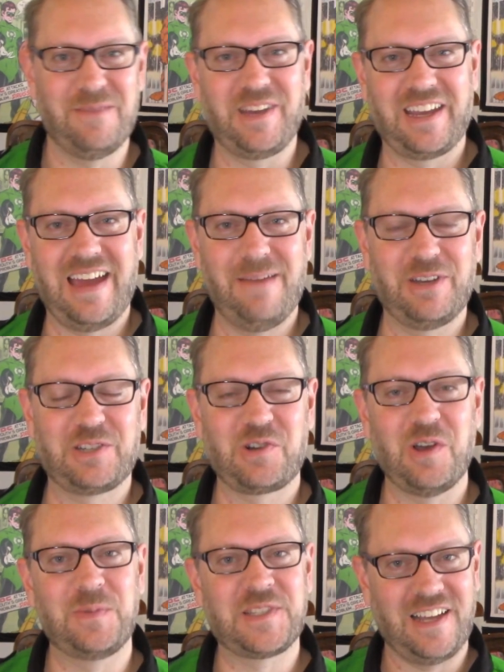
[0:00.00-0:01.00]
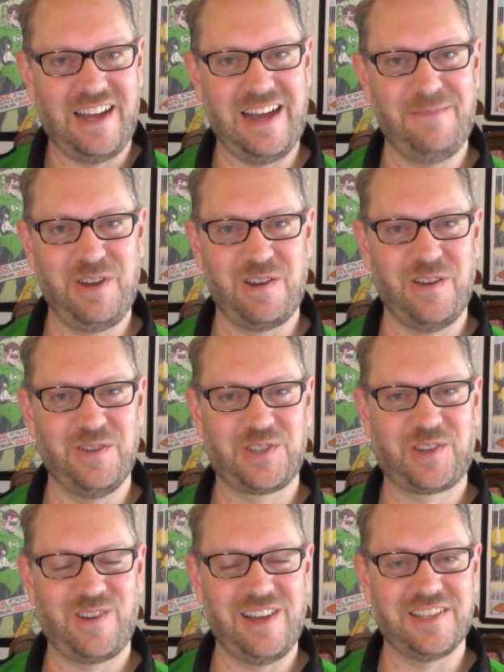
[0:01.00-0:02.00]
to Comic Tropes. I'm your
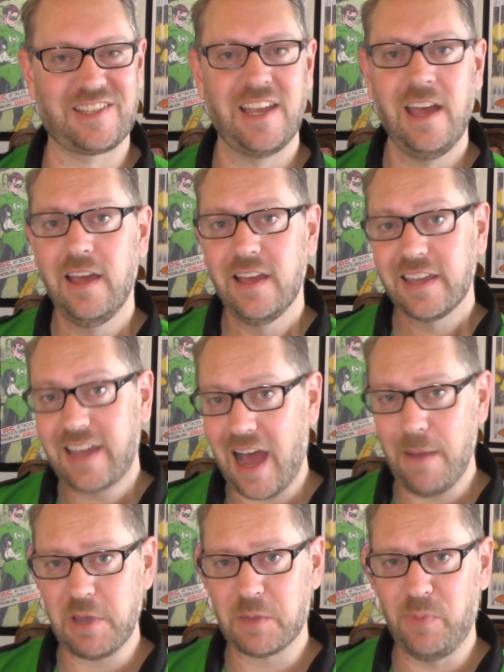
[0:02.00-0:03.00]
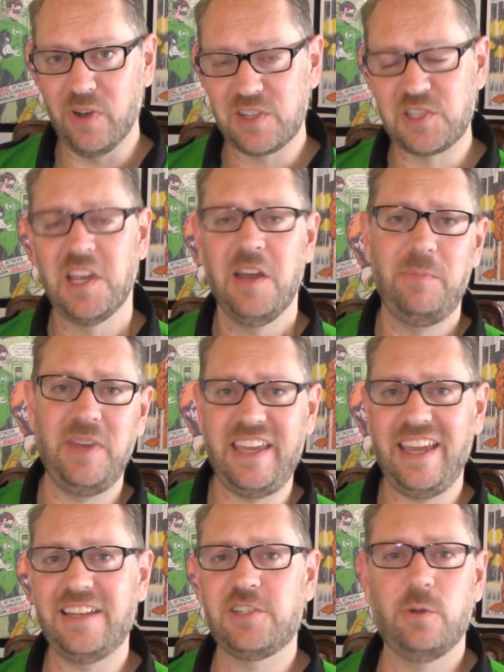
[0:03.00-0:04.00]
host, Chris. Comic books
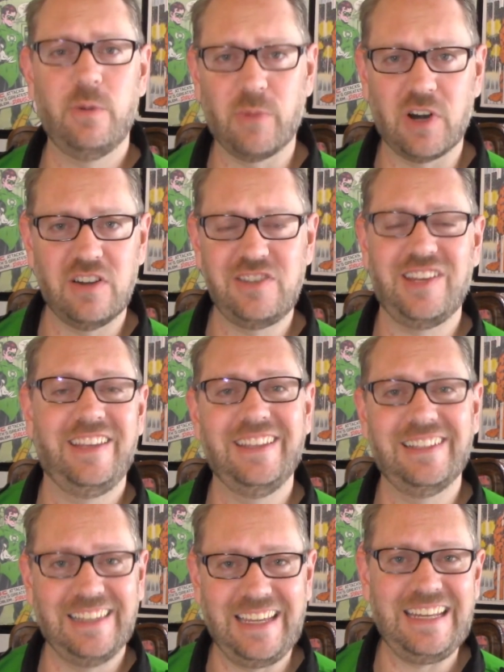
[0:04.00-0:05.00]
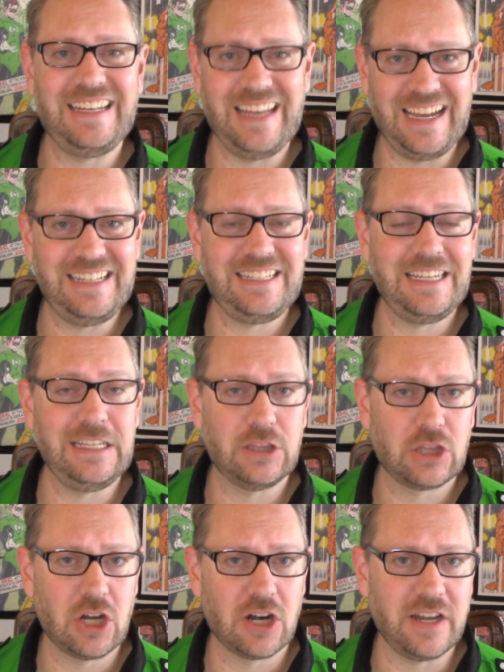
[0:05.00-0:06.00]
began to emerge in the late
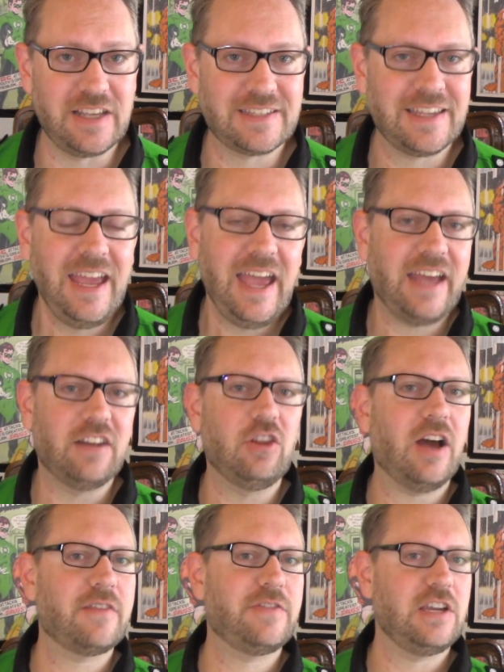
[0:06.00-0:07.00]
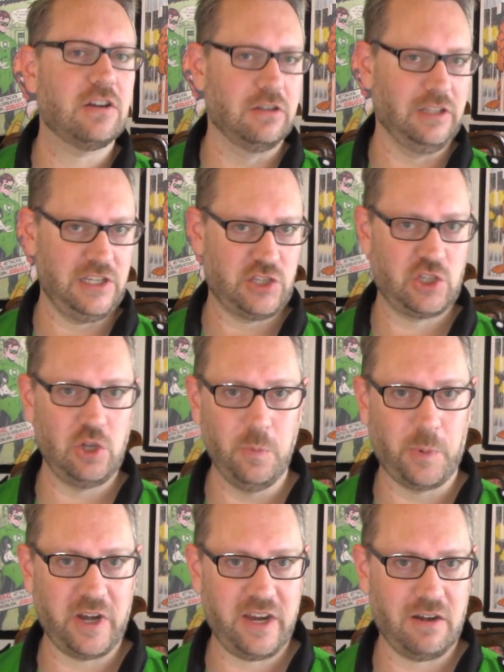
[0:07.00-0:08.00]
1930s, and a lot of the early
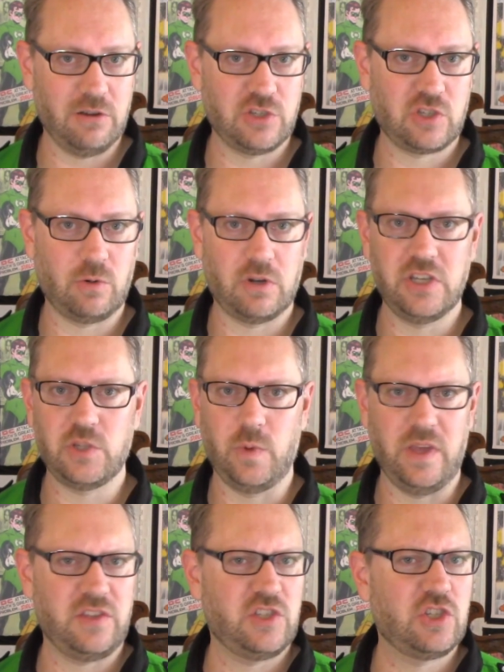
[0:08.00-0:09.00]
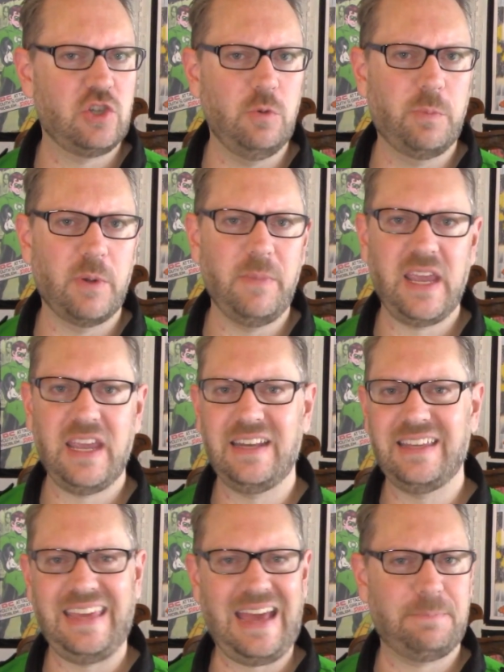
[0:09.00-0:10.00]
superhero stories with
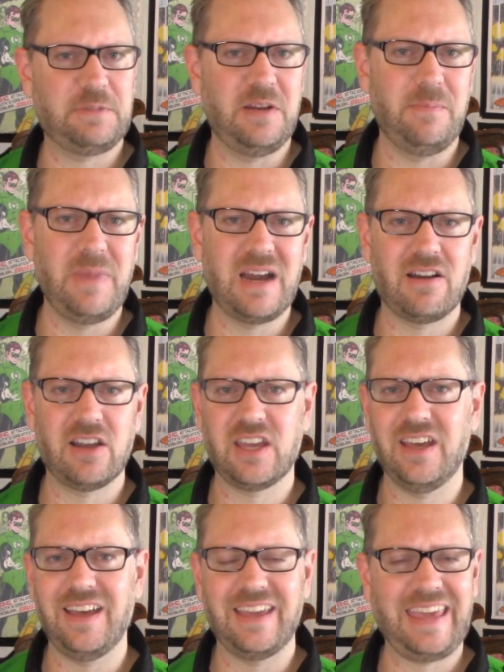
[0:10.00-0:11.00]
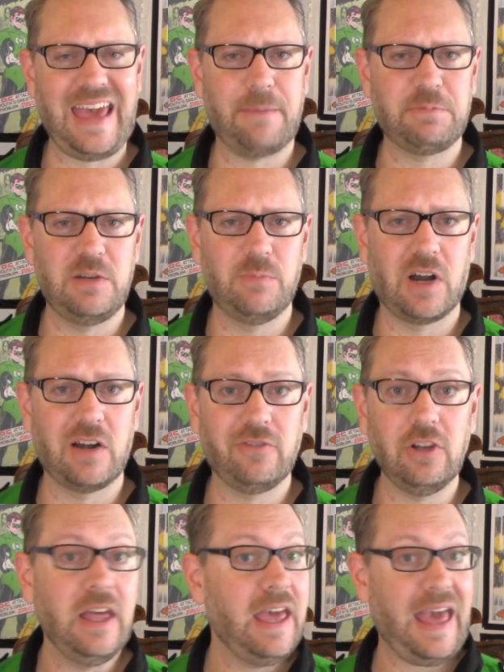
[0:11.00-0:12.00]
Superman, Captain America, Captain
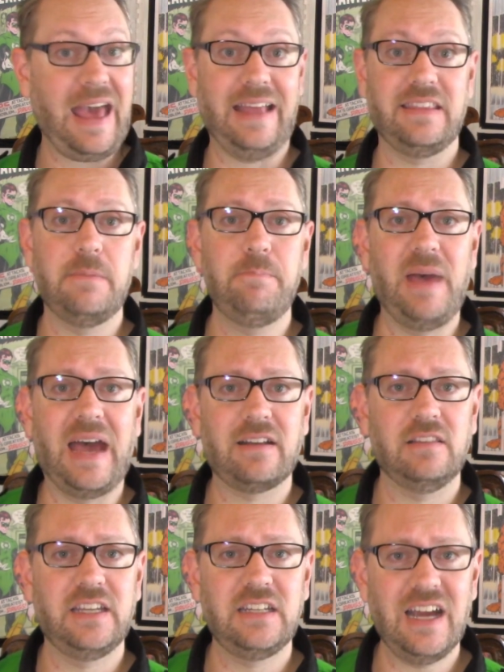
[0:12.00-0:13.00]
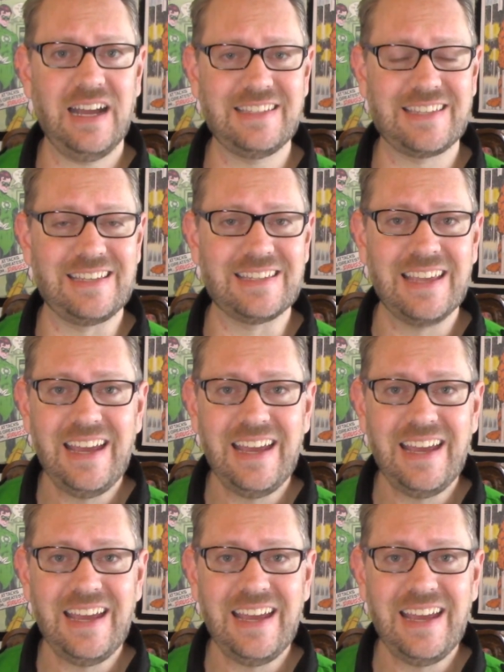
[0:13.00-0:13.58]
Marvel had them battling Nazis.